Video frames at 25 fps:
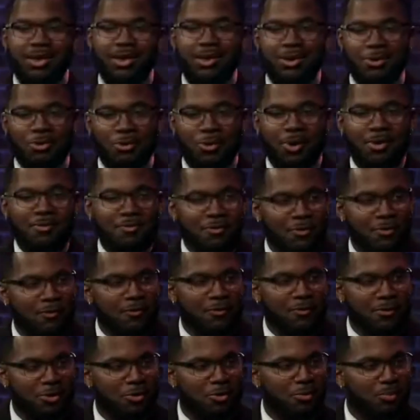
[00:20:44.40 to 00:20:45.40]
grateful for
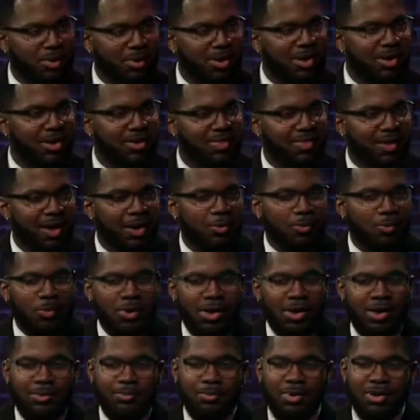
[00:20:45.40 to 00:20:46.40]
you being that way
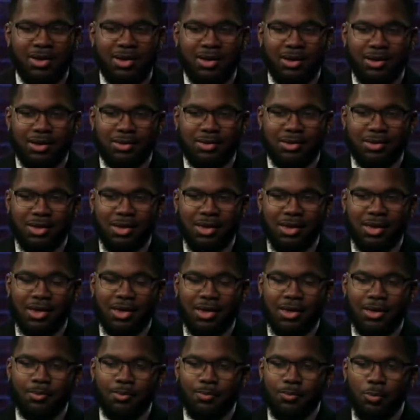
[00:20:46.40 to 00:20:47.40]
because
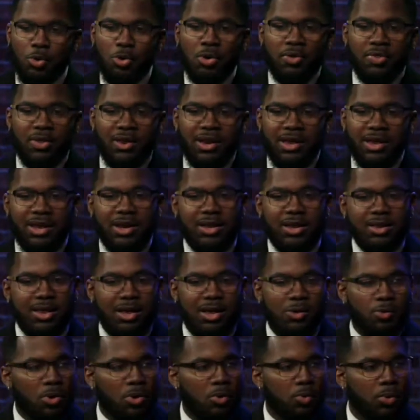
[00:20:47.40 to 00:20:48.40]
more than anything,
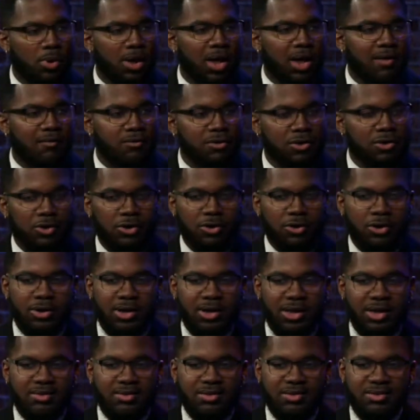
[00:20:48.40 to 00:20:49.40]
what we have learned in
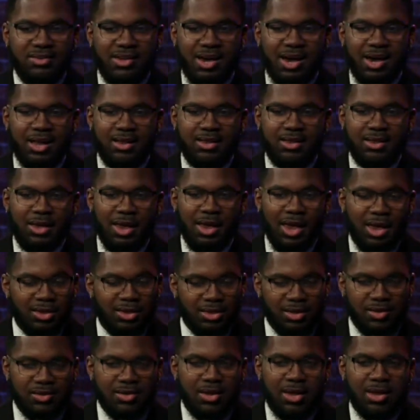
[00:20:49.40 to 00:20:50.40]
society and
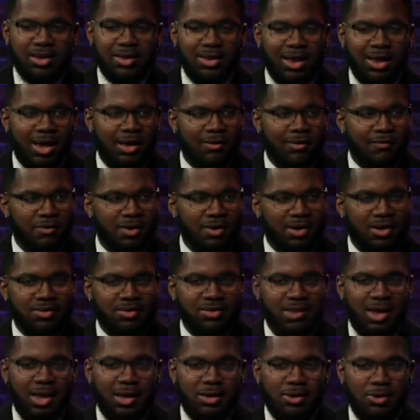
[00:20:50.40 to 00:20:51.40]
just in life is
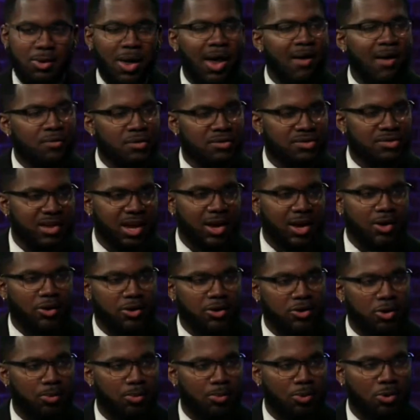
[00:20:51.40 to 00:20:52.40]
that you have to stand on
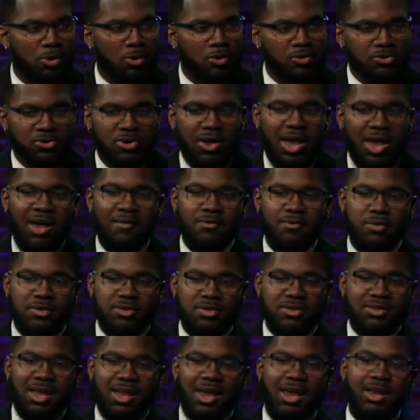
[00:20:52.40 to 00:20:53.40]
your morals. You have to
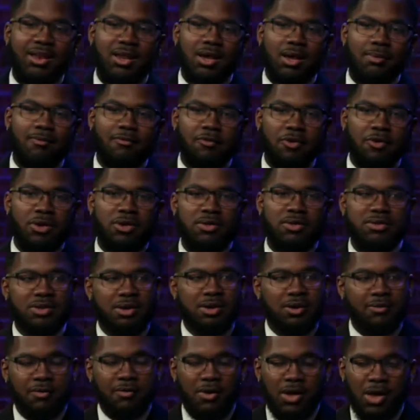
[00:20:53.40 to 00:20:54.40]
stand up for
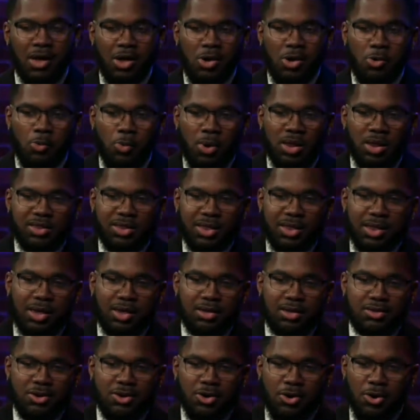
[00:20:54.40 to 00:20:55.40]
yourself when things
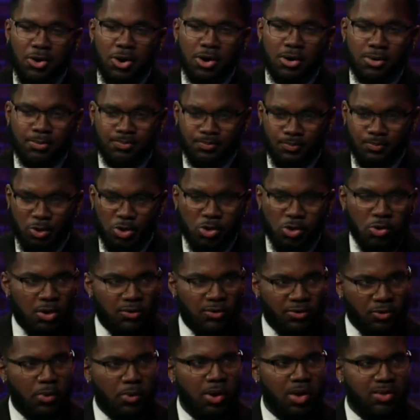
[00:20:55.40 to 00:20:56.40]
aren't going the
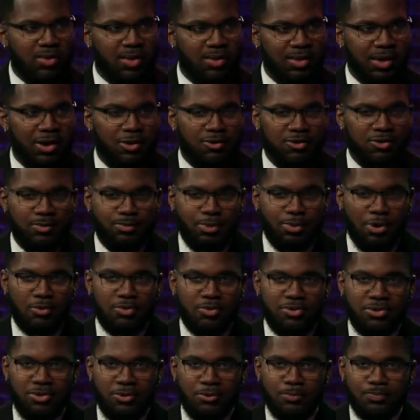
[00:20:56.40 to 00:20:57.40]
way that they're supposed to.